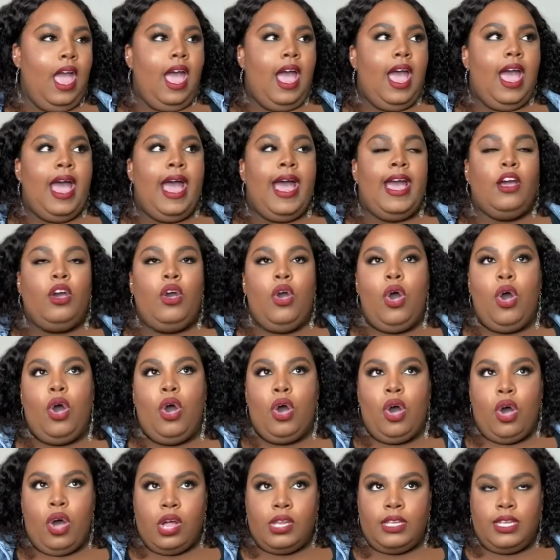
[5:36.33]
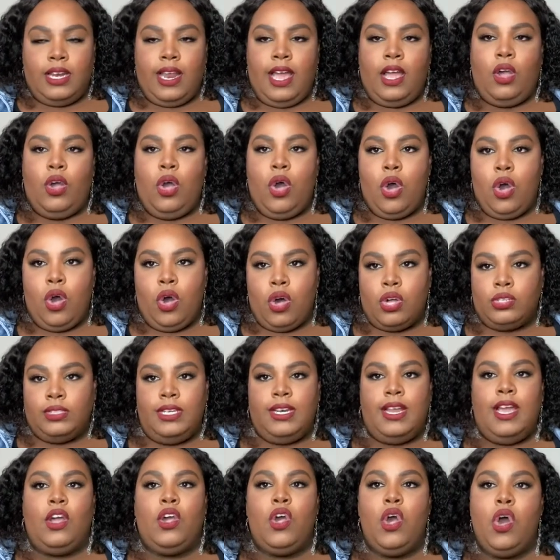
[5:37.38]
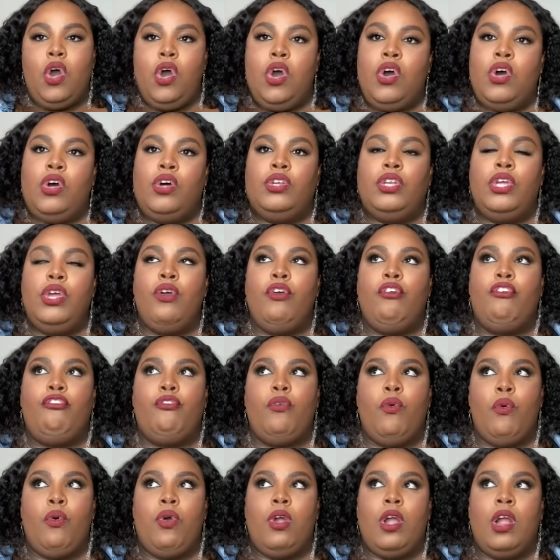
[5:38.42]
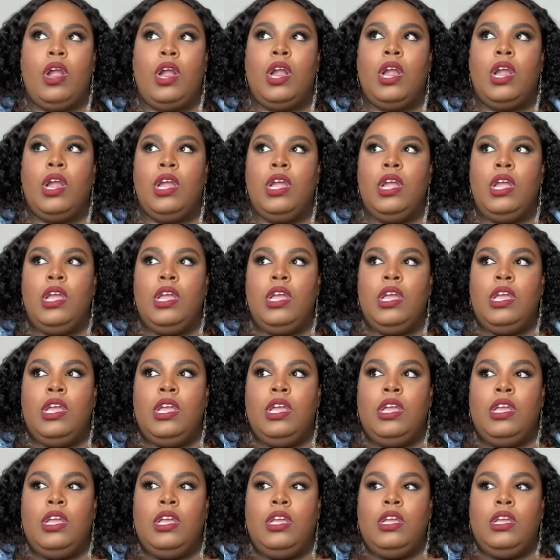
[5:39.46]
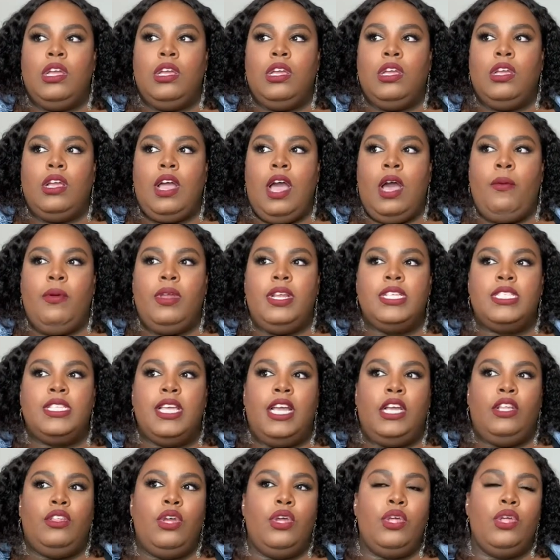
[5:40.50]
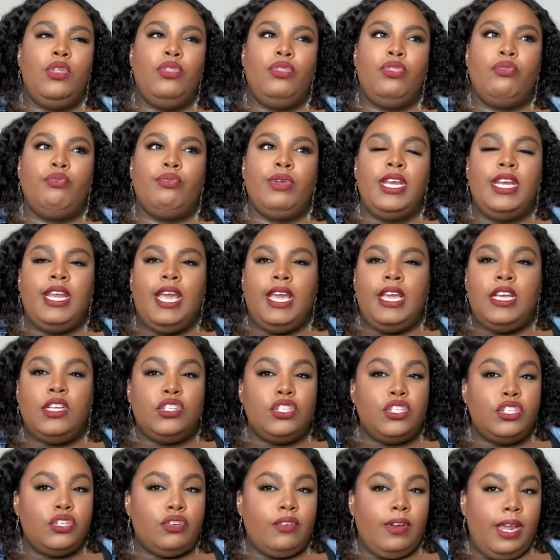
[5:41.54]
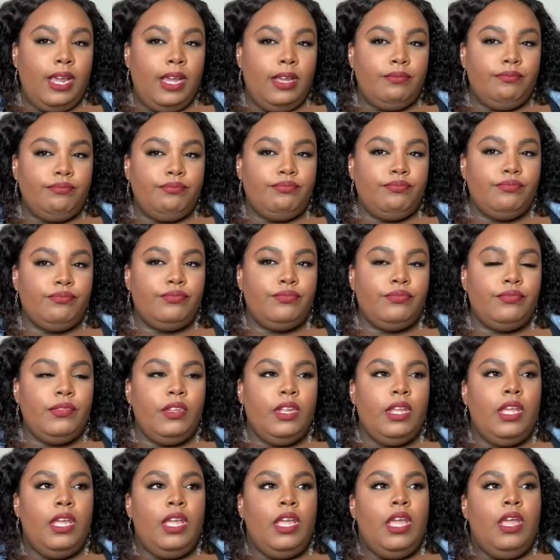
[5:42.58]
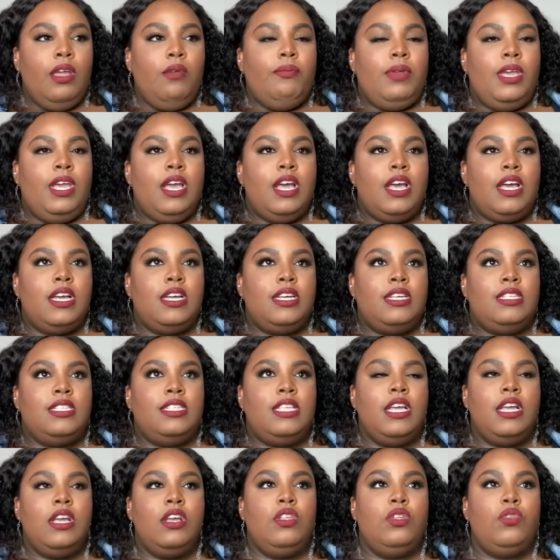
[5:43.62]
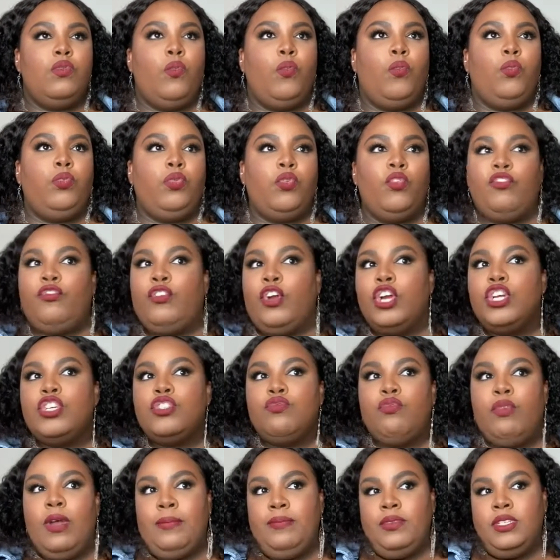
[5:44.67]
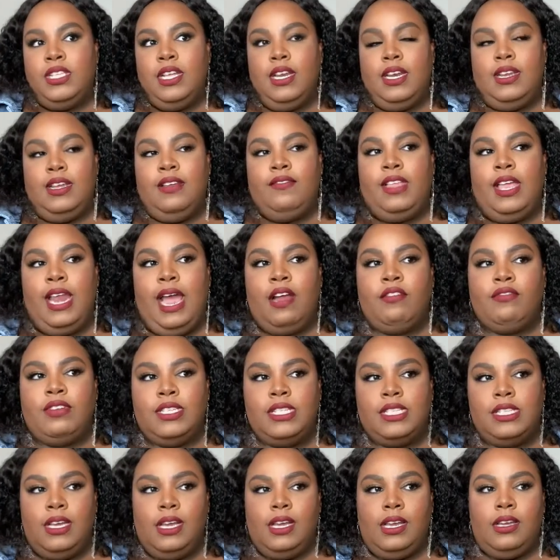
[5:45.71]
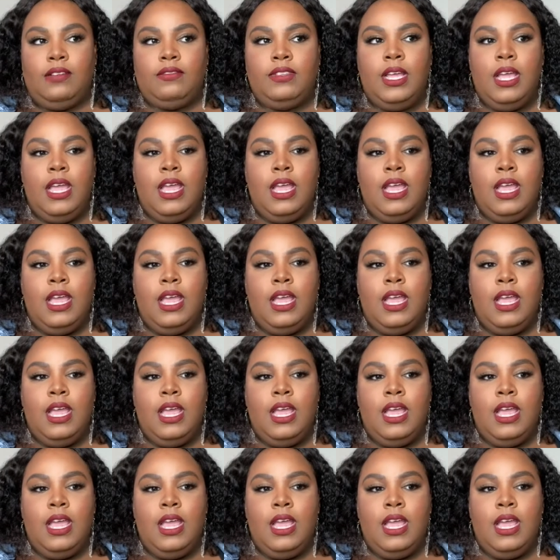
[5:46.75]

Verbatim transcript: I called and I called and I called for, I want to say, three days straight because the first representative that I received